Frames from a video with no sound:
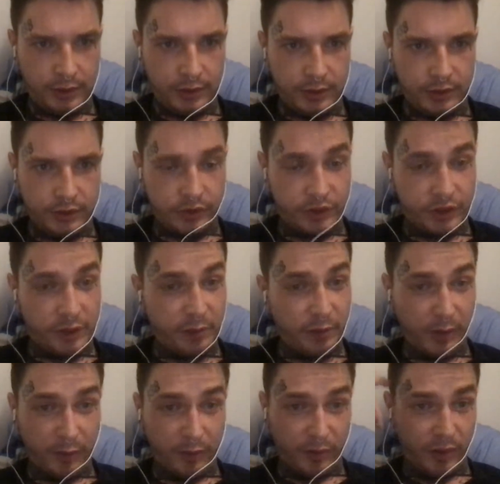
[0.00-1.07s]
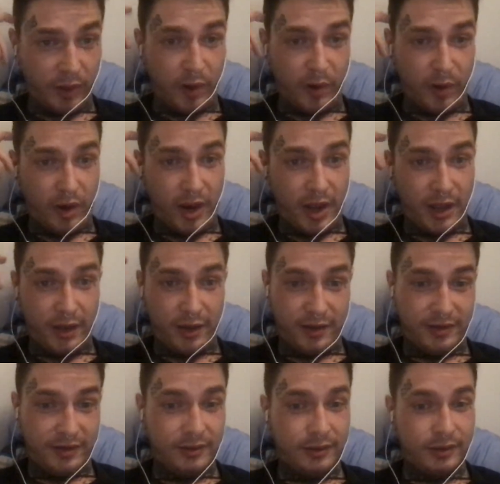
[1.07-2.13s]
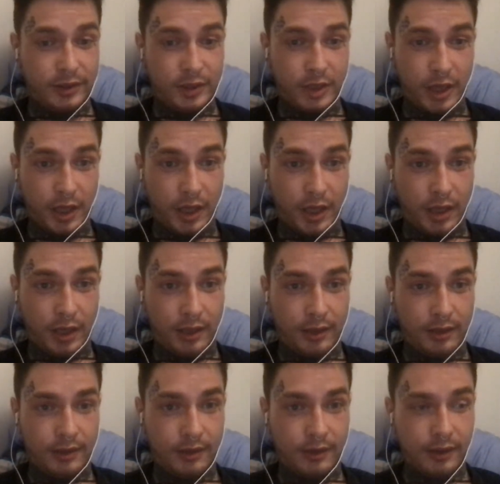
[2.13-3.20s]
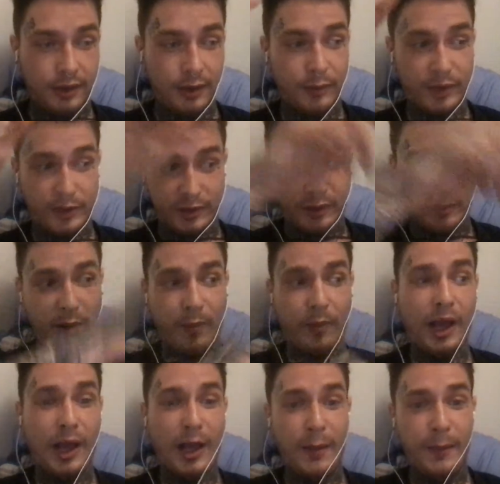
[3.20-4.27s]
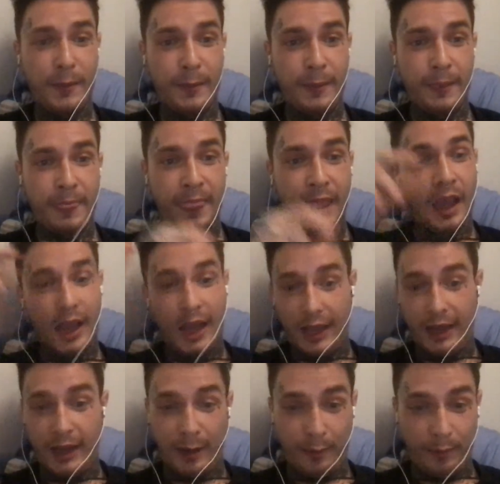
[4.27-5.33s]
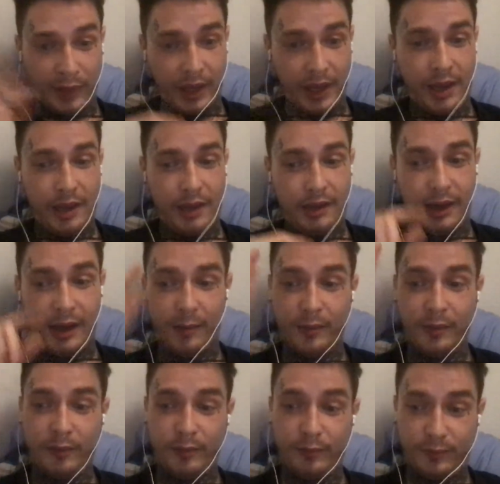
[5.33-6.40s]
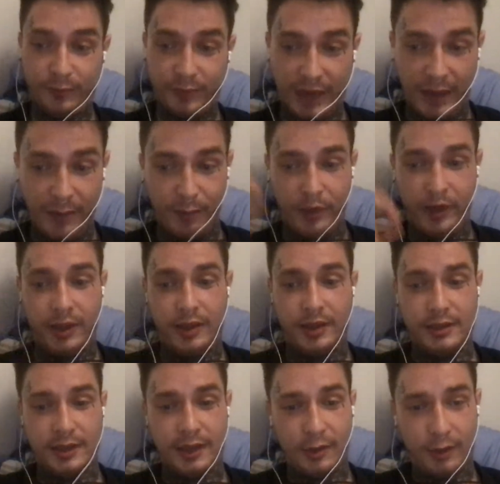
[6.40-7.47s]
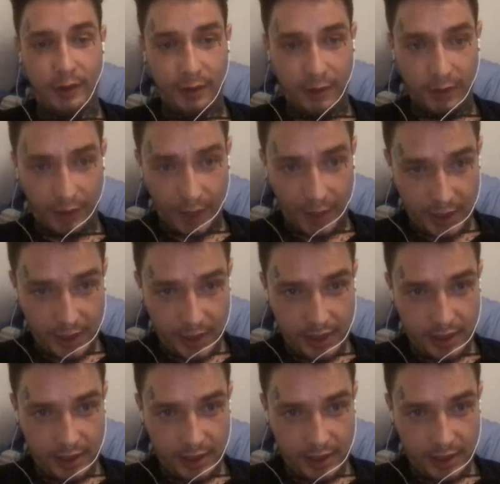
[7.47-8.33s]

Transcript: So she probably thought in her head, shit, I'm going to tell my mom. I got a plan. I'm bringing this out into the light.